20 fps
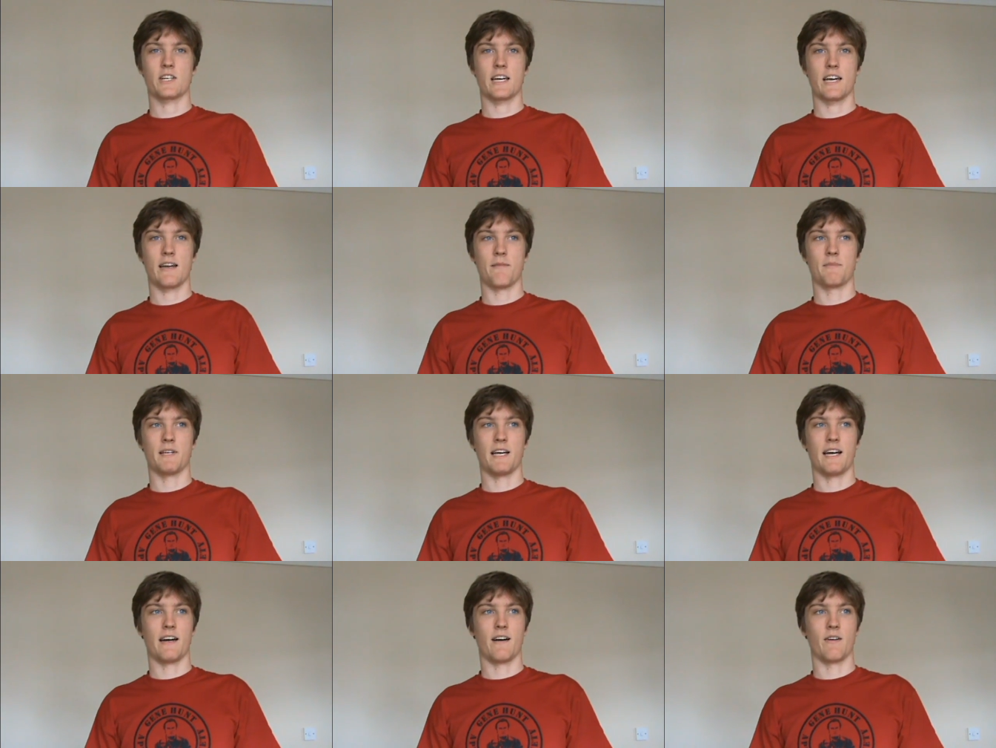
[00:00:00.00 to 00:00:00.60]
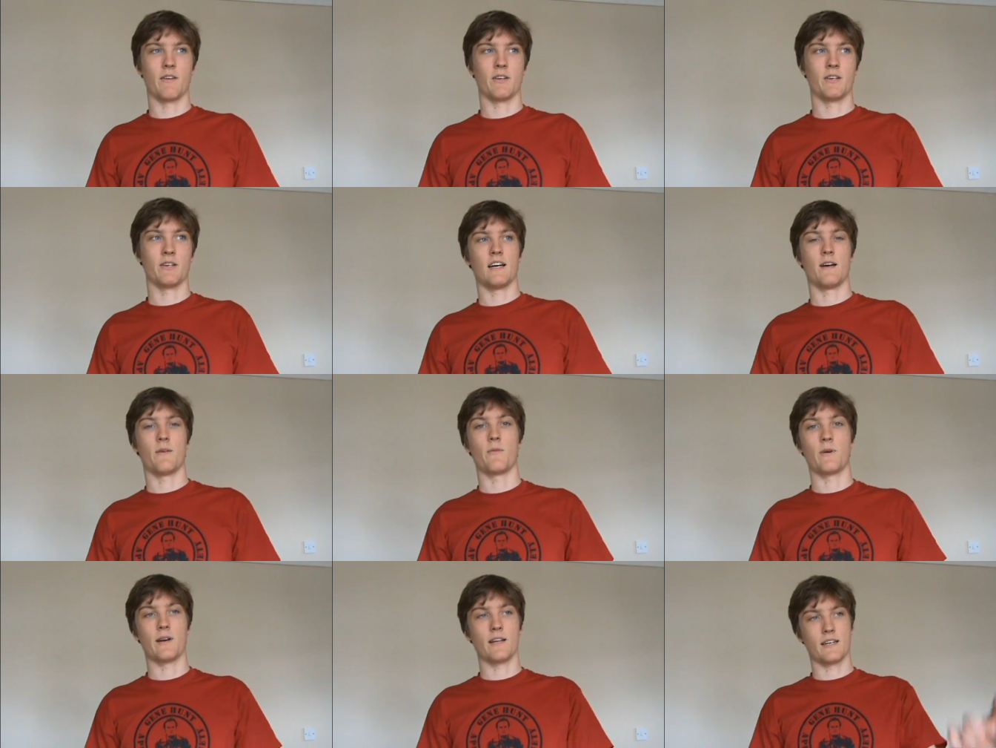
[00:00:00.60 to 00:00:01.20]
came down
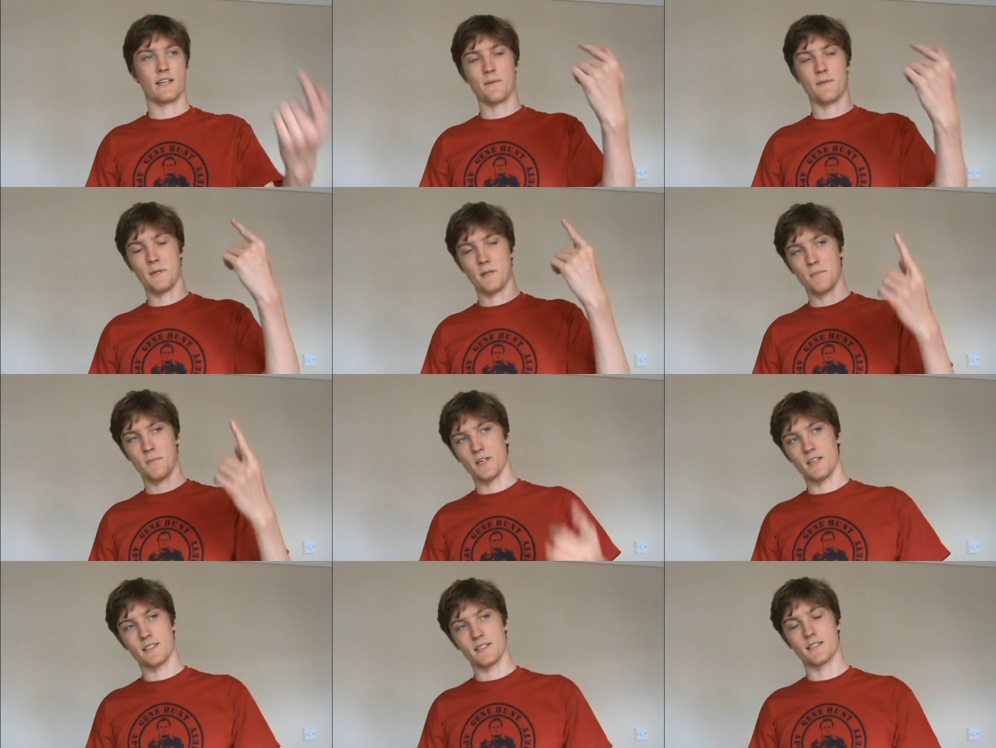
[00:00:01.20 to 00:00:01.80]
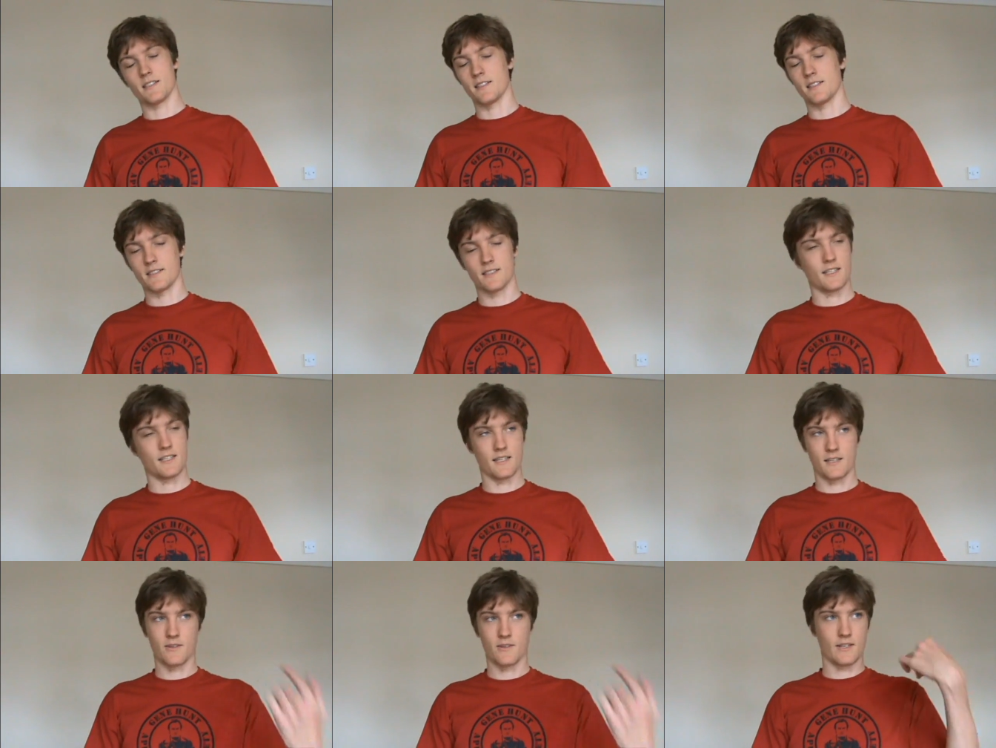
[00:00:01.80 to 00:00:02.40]
and went, give me the pizza.
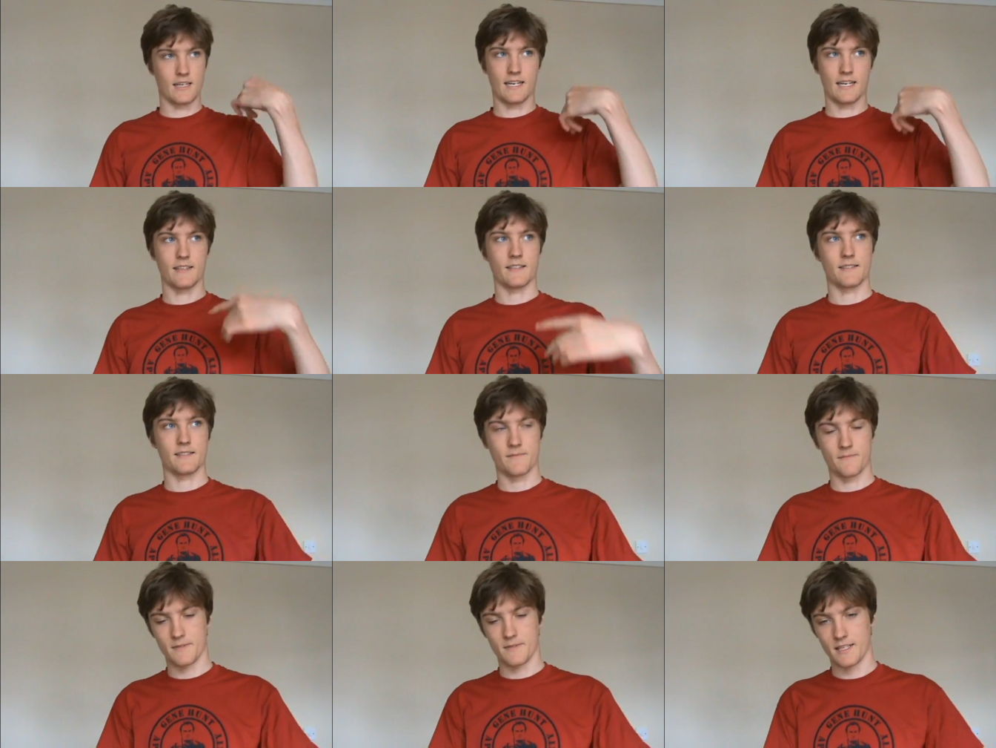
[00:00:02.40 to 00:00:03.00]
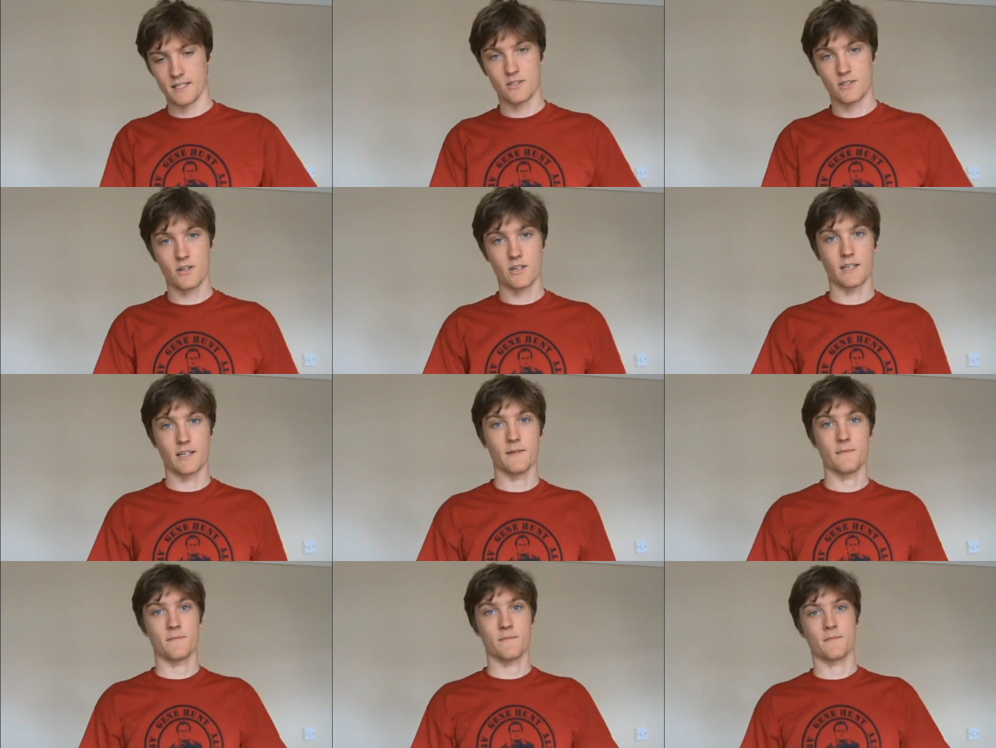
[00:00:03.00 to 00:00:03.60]
No, you're not allowed it. And he took
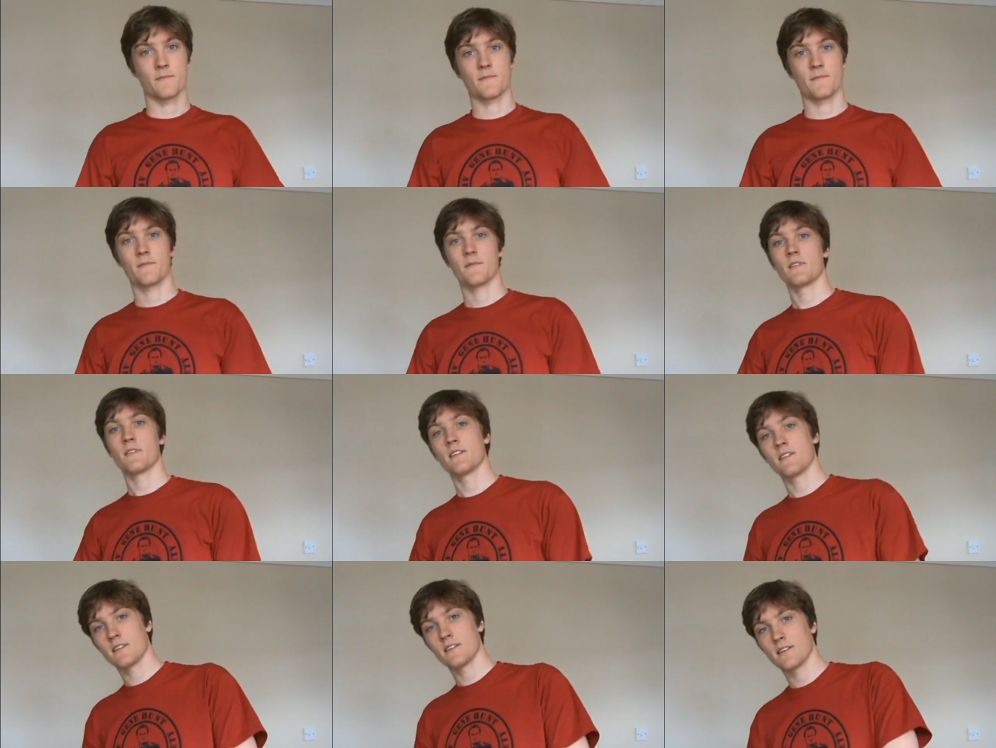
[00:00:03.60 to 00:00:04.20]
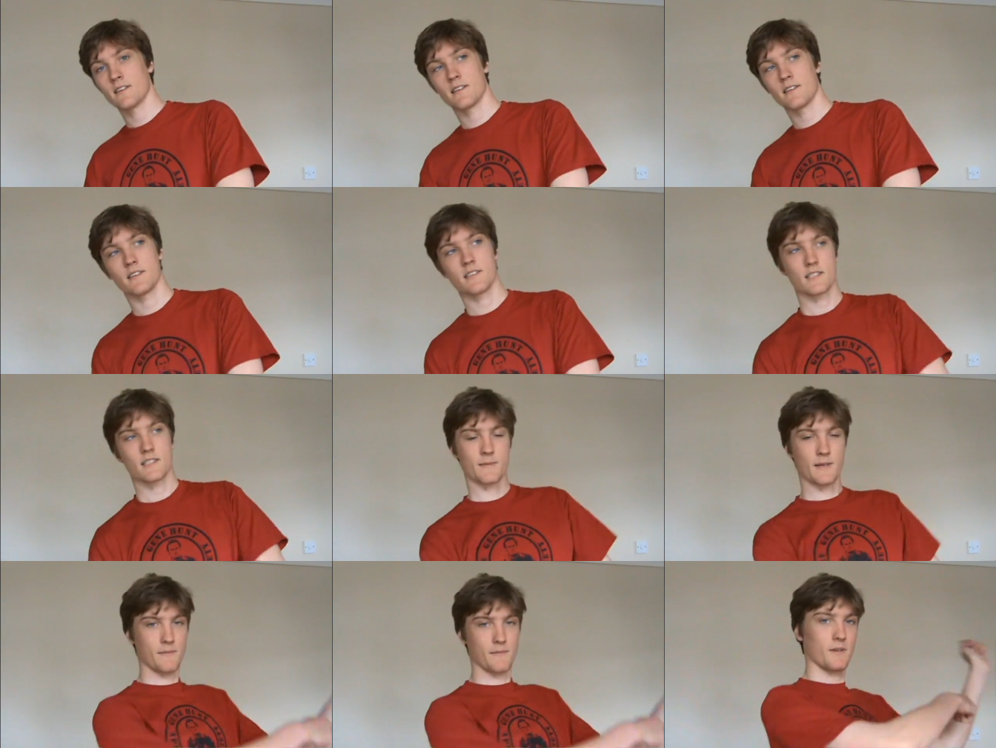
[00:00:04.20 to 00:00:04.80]
it,
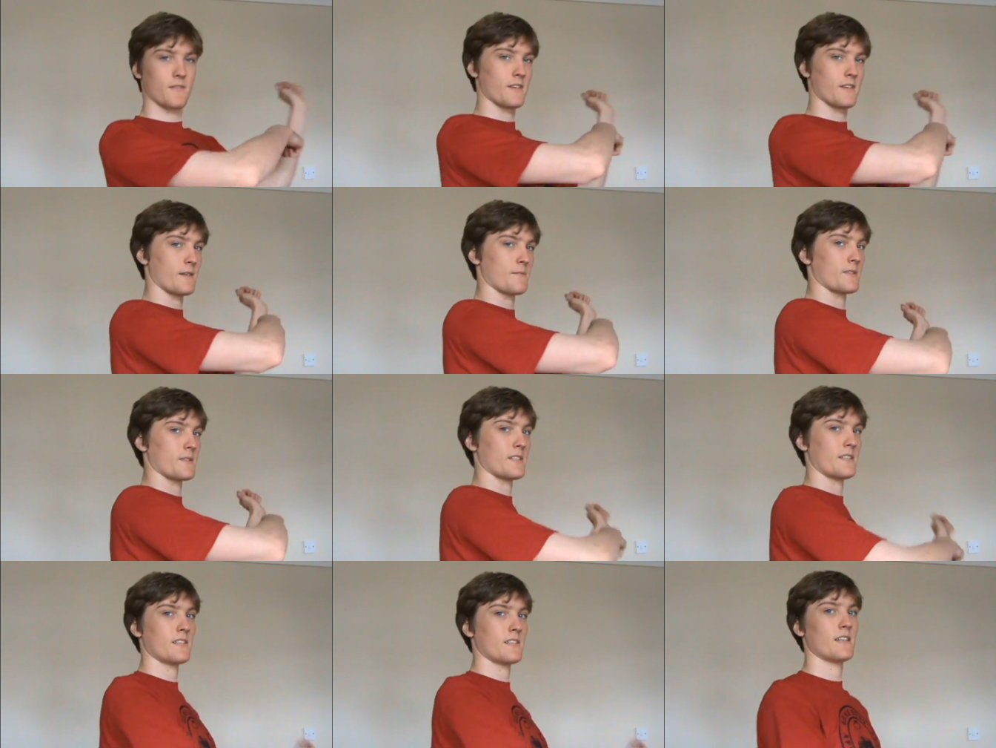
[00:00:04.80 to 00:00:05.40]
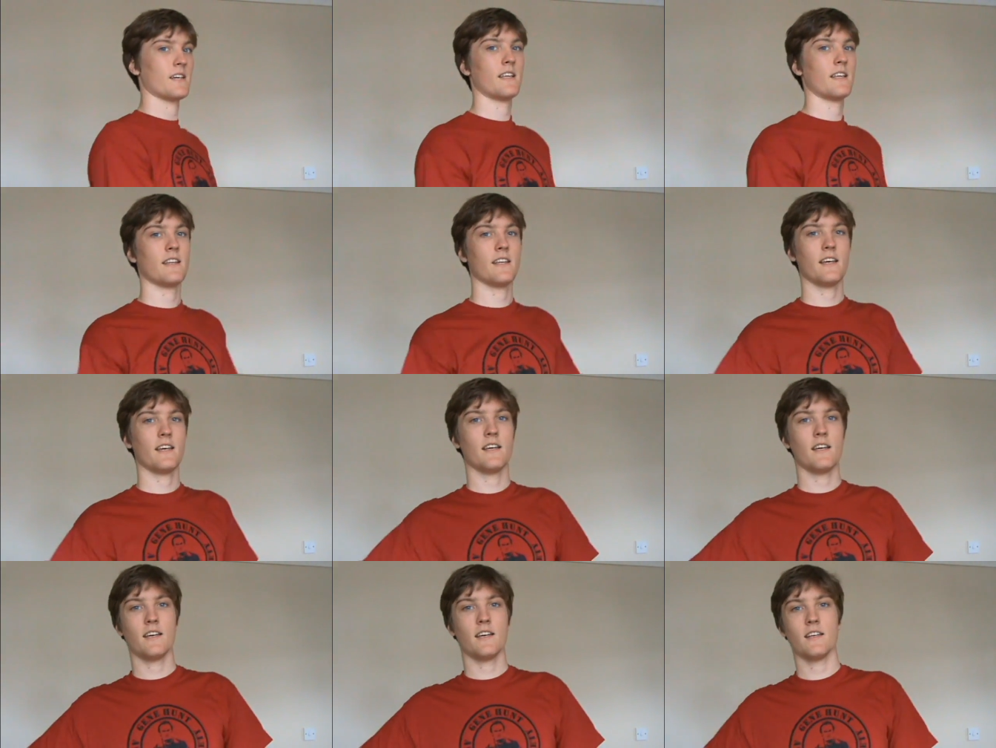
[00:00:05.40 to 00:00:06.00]
smacked me over the head with it, and
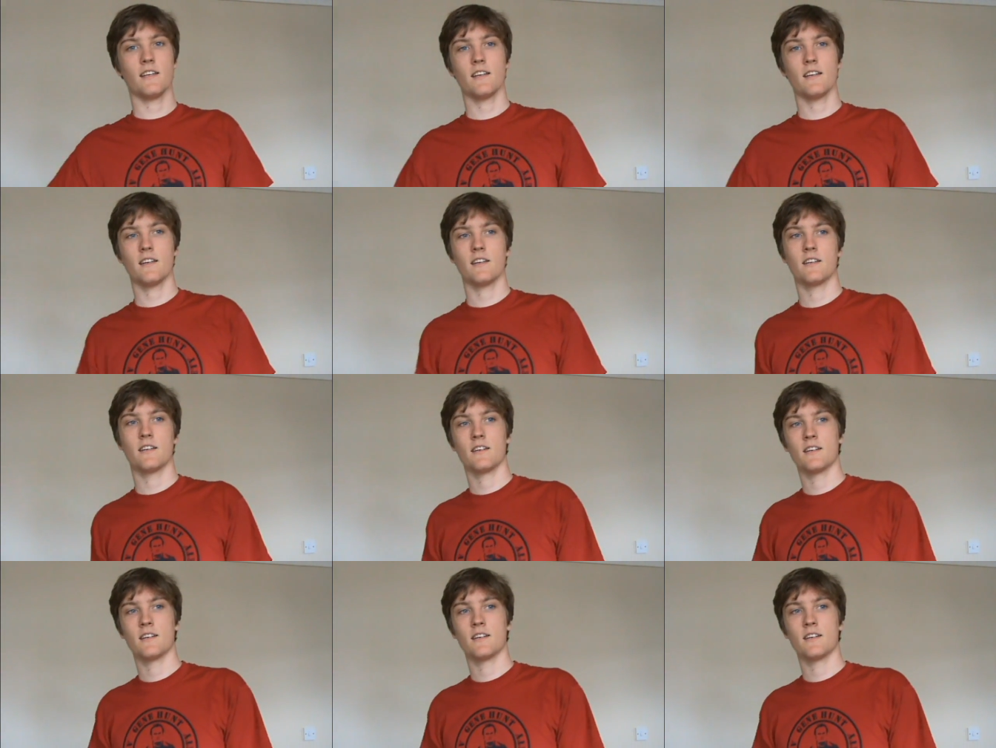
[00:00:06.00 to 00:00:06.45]
then